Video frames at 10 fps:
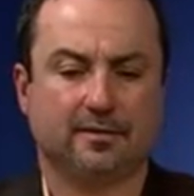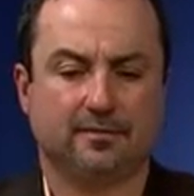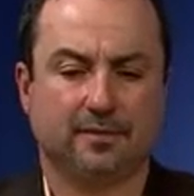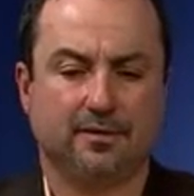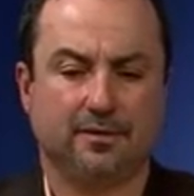
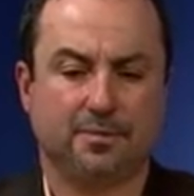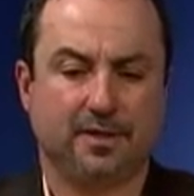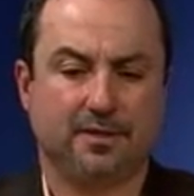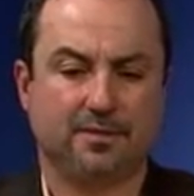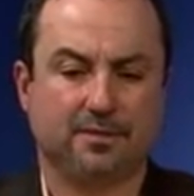with these
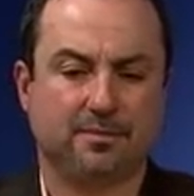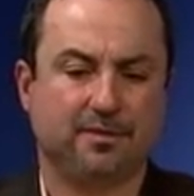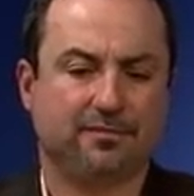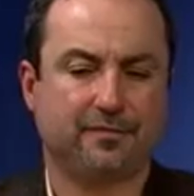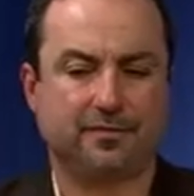patients, the
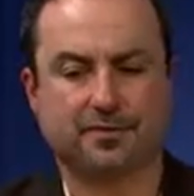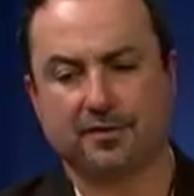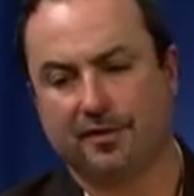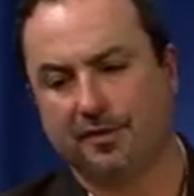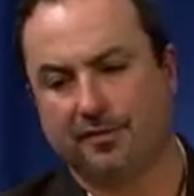first
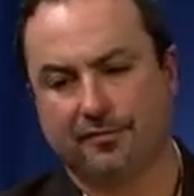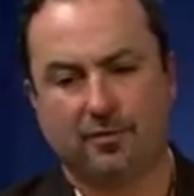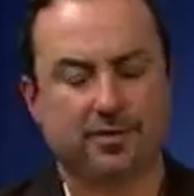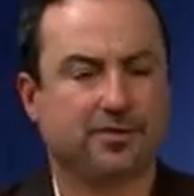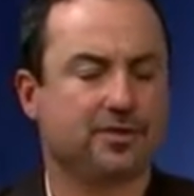4
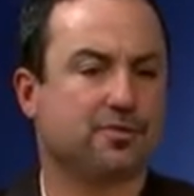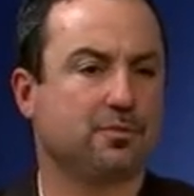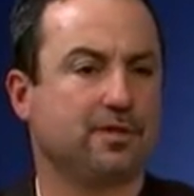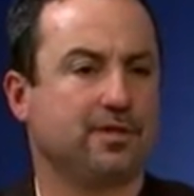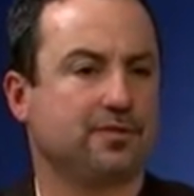to 6
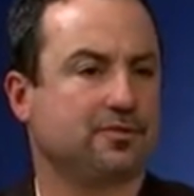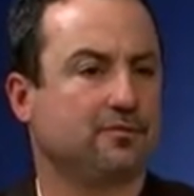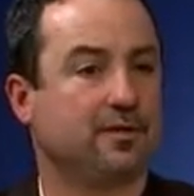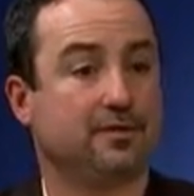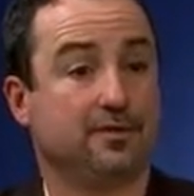weeks are
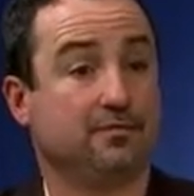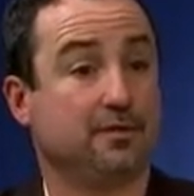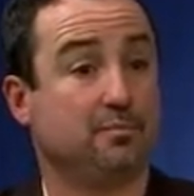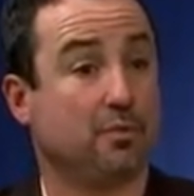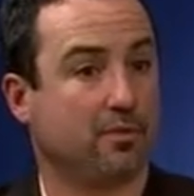relatively
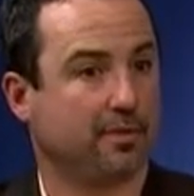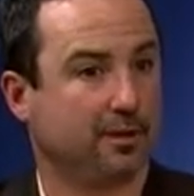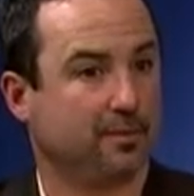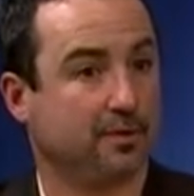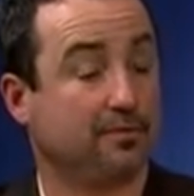boring,
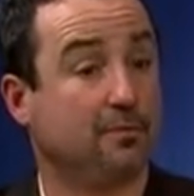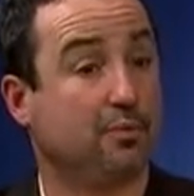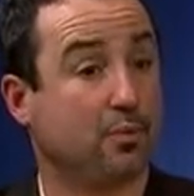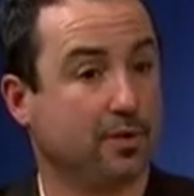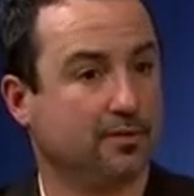but they're
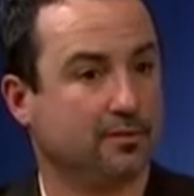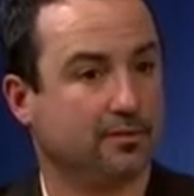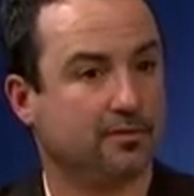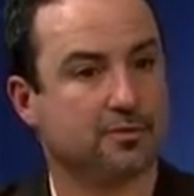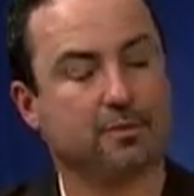important
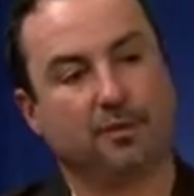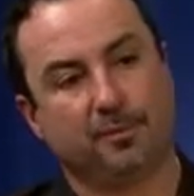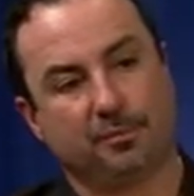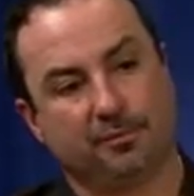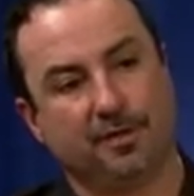because we want to
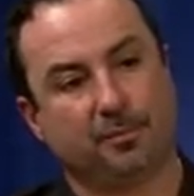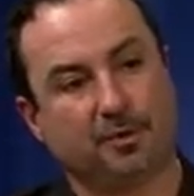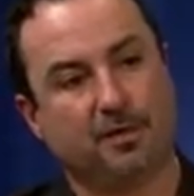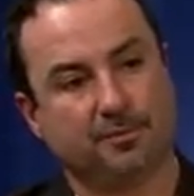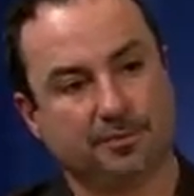prevent
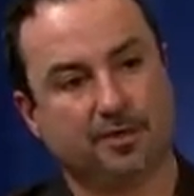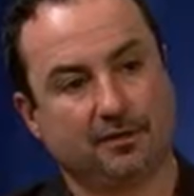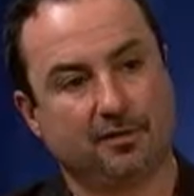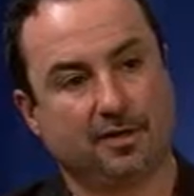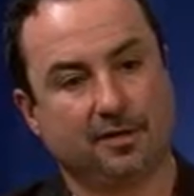problems later
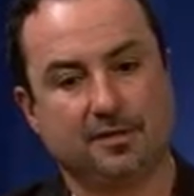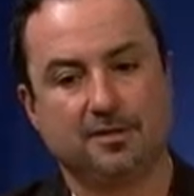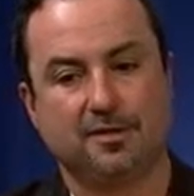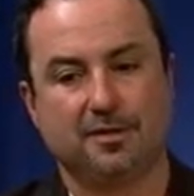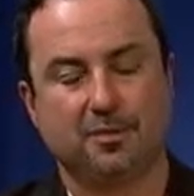on.
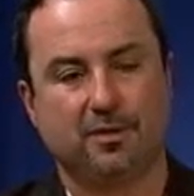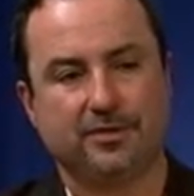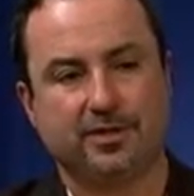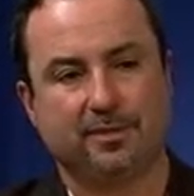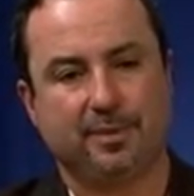Once you
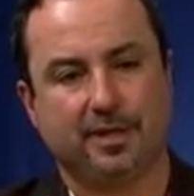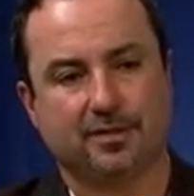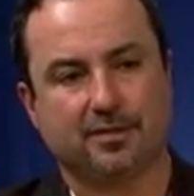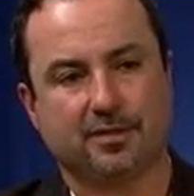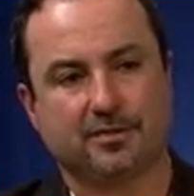get past
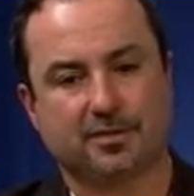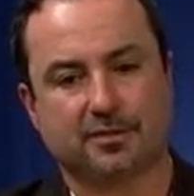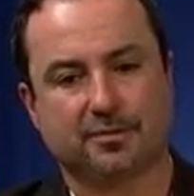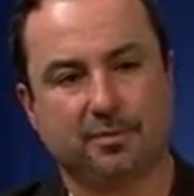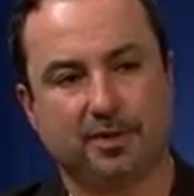that
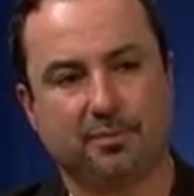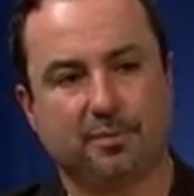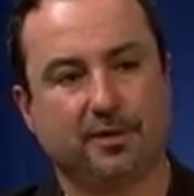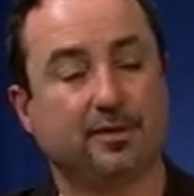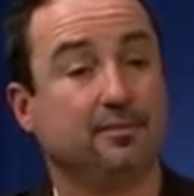6-week
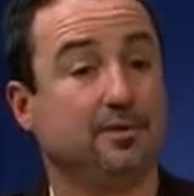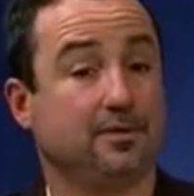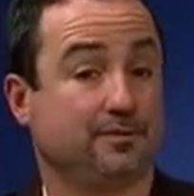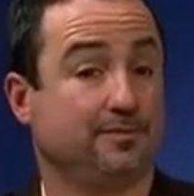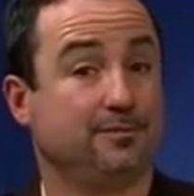point, then we
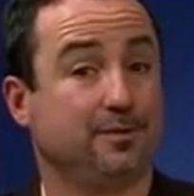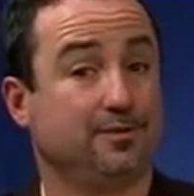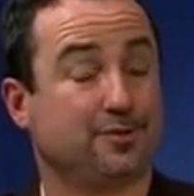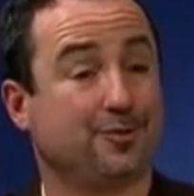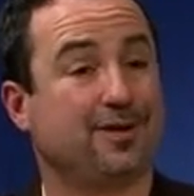really
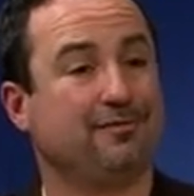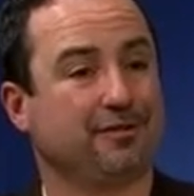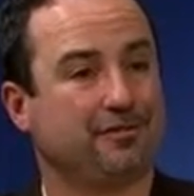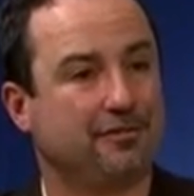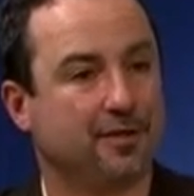start having
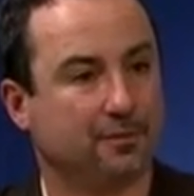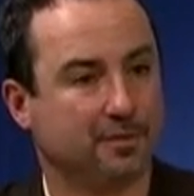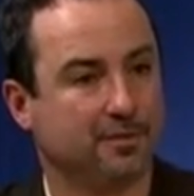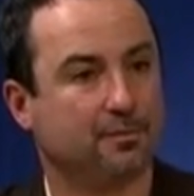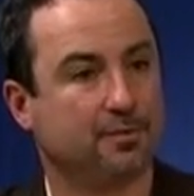fun with
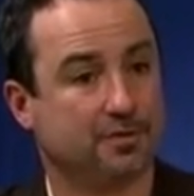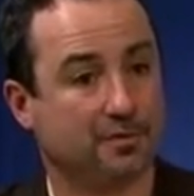them and we start